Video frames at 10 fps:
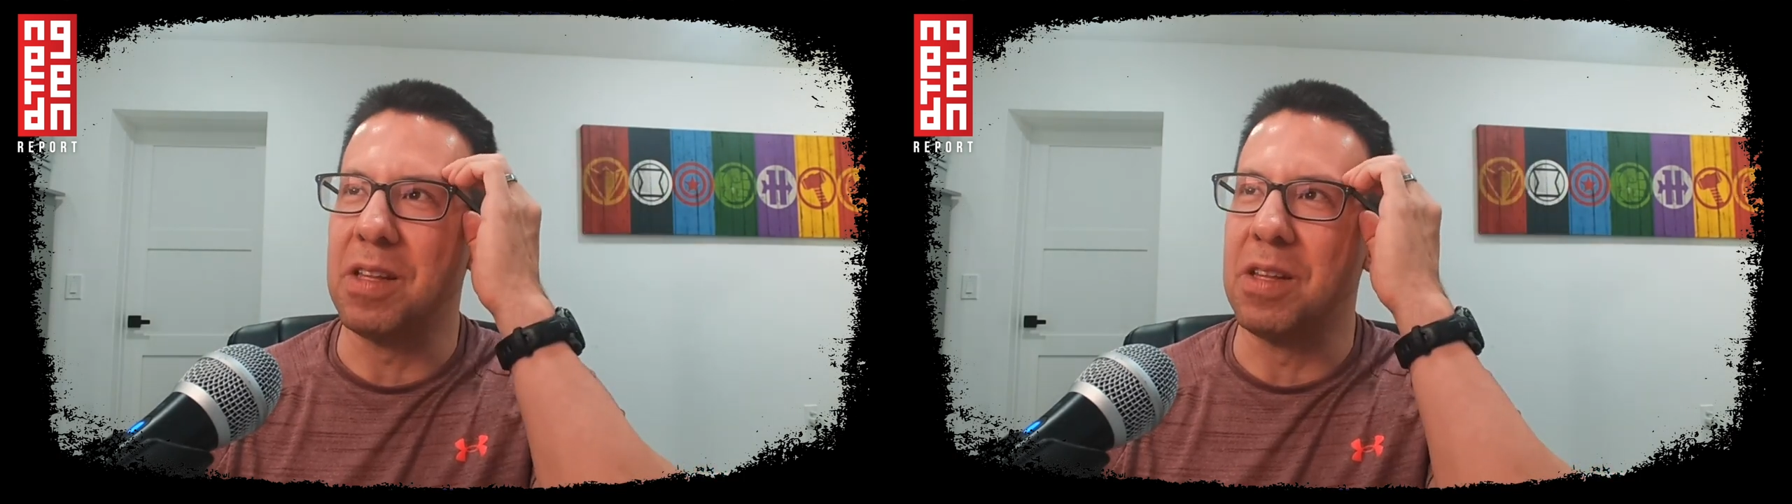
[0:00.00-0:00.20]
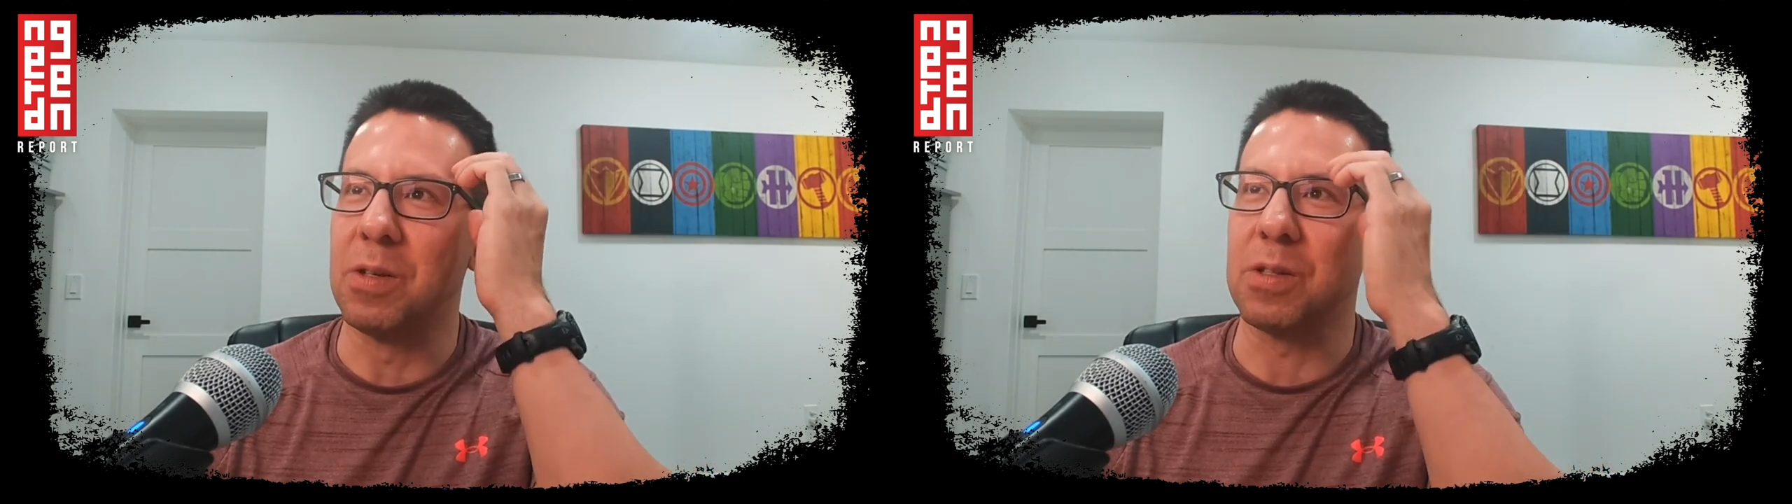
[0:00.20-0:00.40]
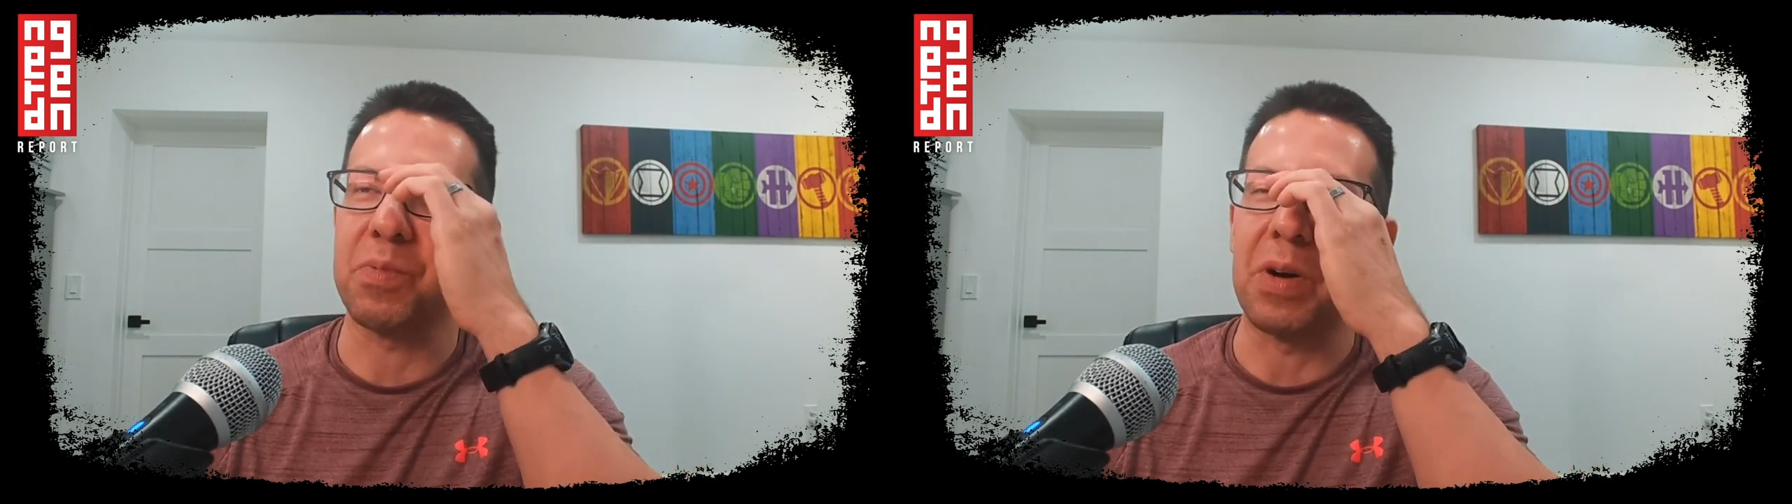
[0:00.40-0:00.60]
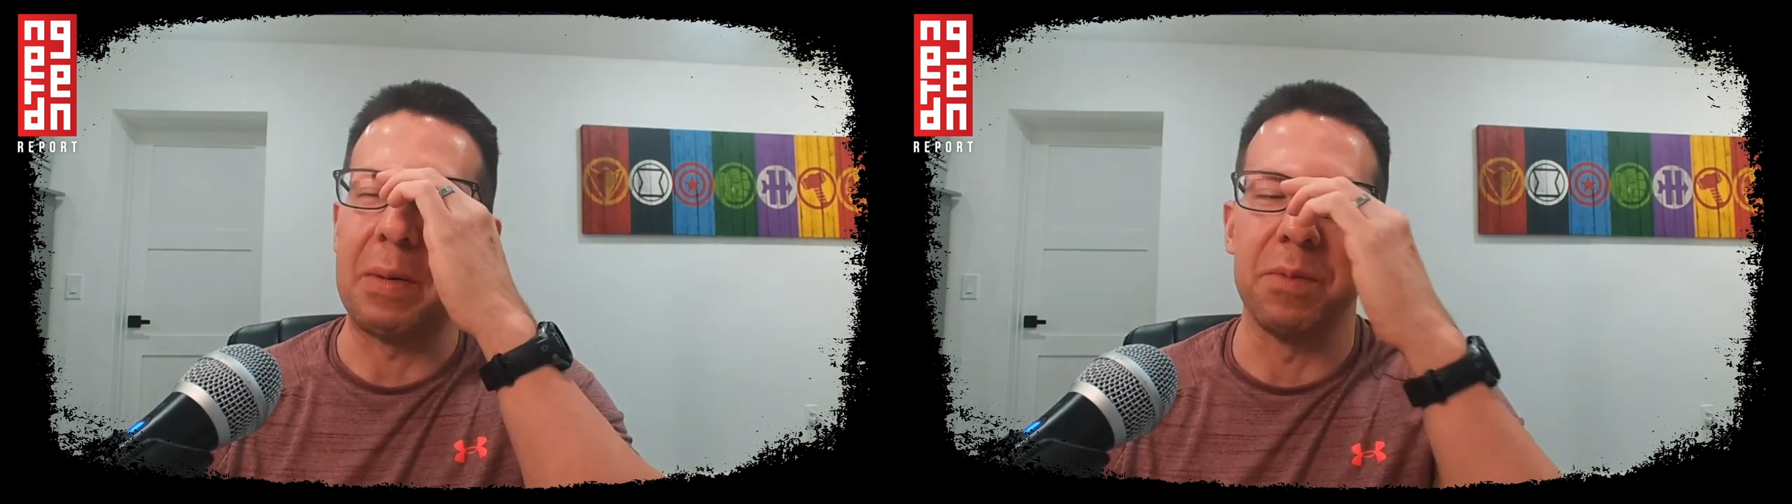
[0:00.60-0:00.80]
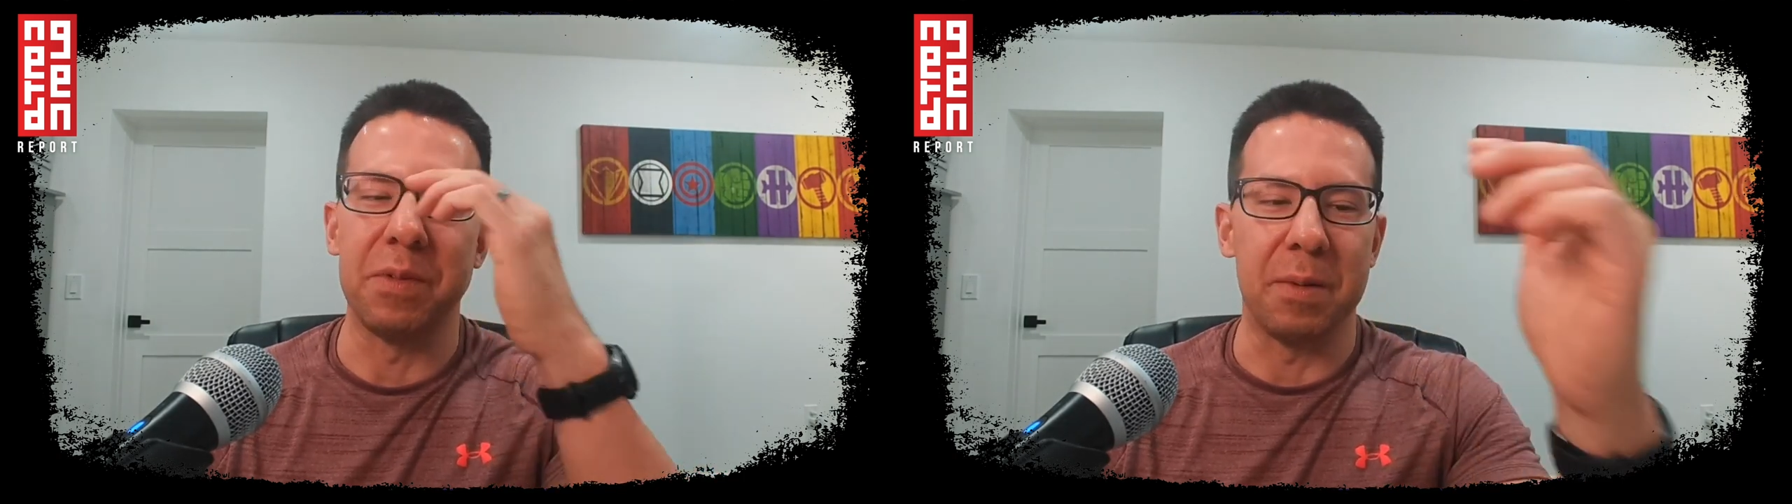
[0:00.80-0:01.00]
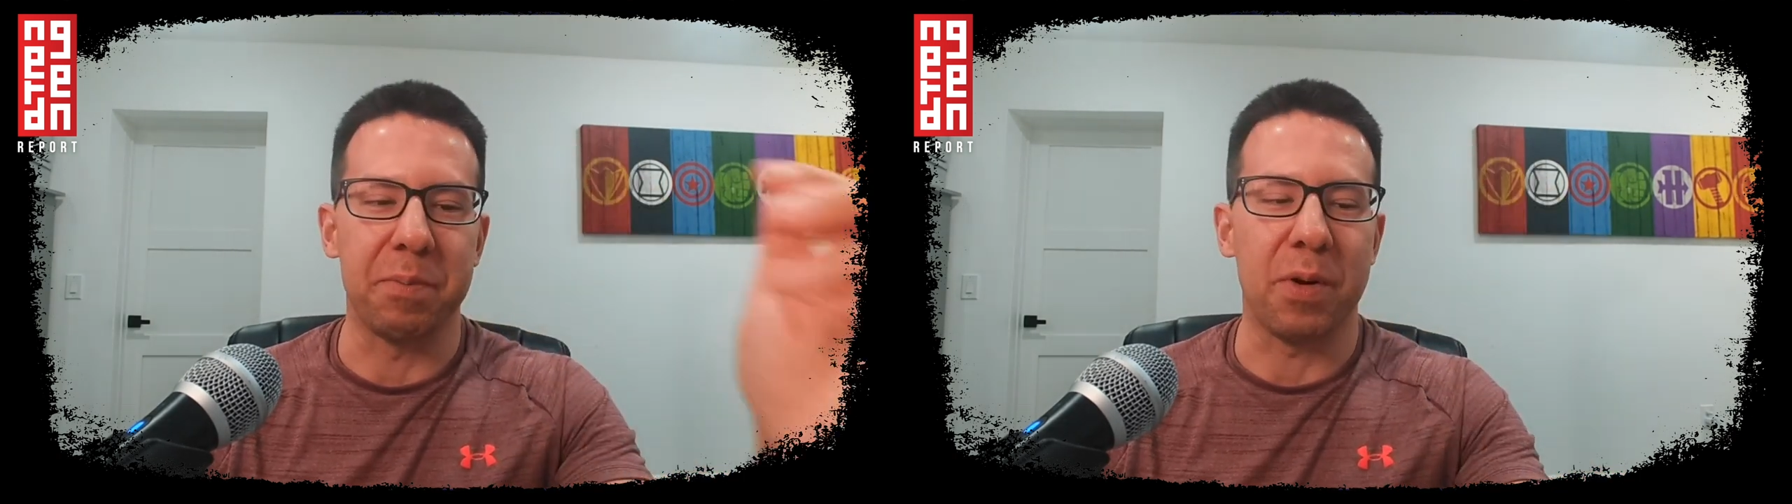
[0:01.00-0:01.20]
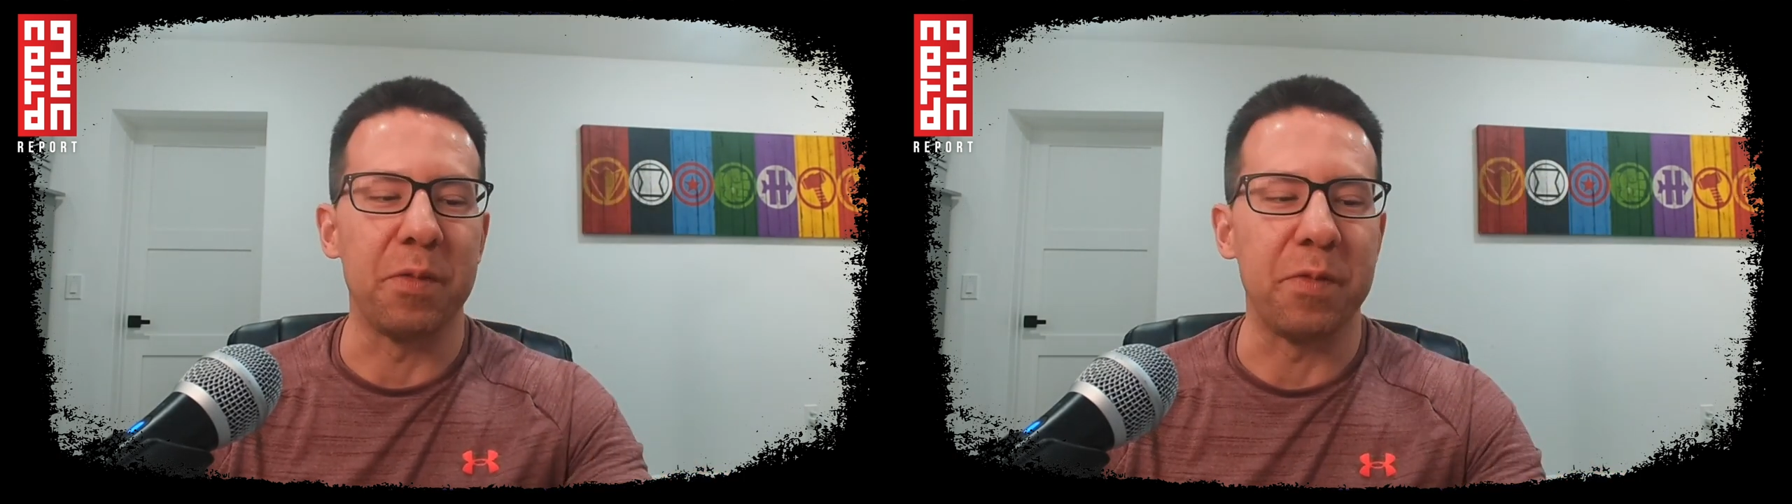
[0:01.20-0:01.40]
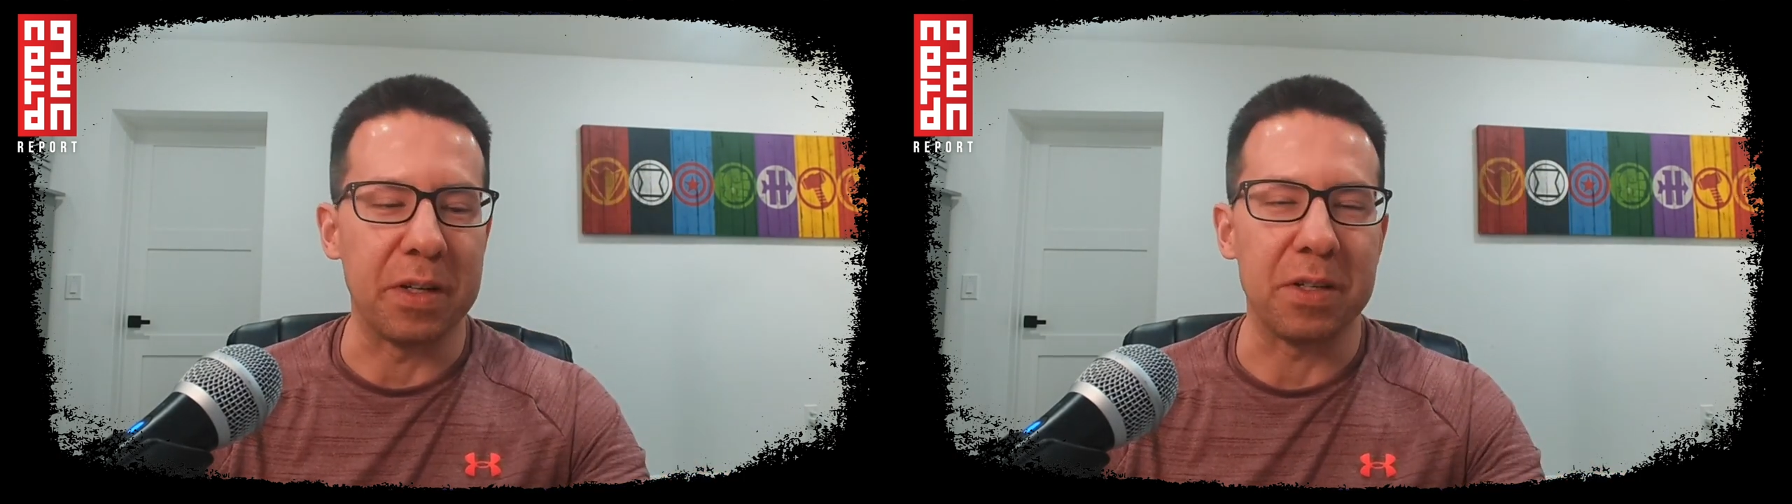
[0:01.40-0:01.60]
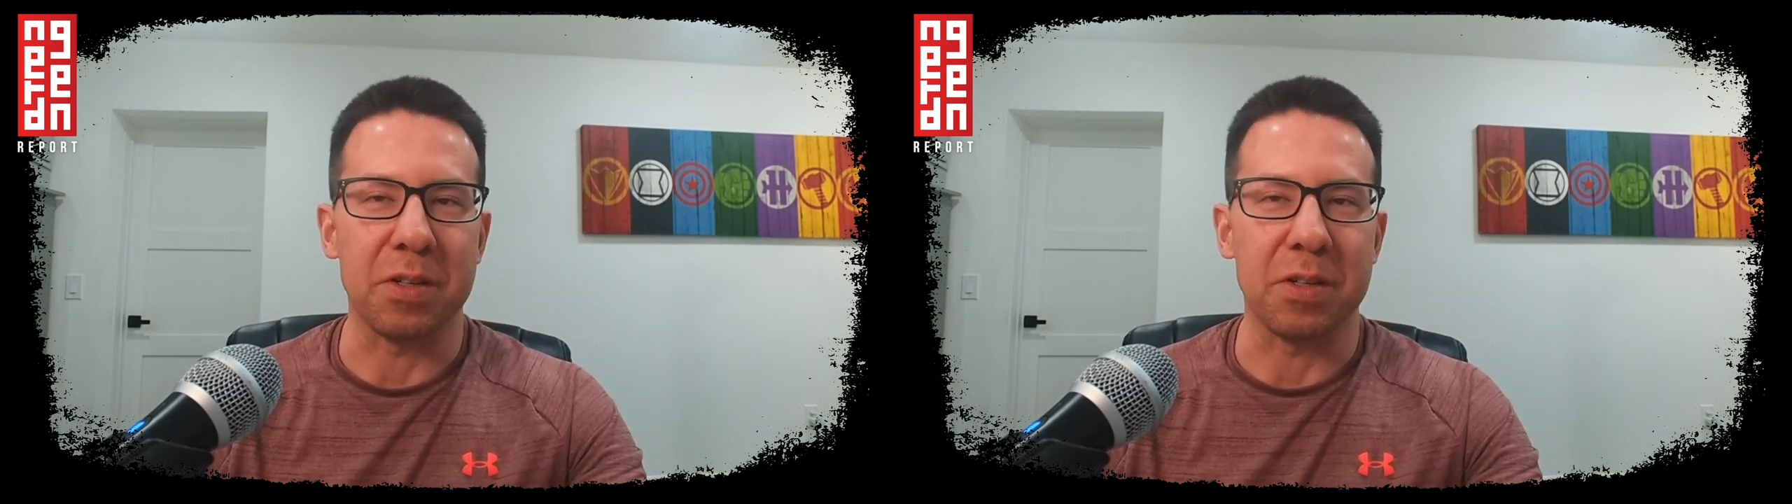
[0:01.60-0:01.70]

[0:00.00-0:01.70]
there's probably a perfect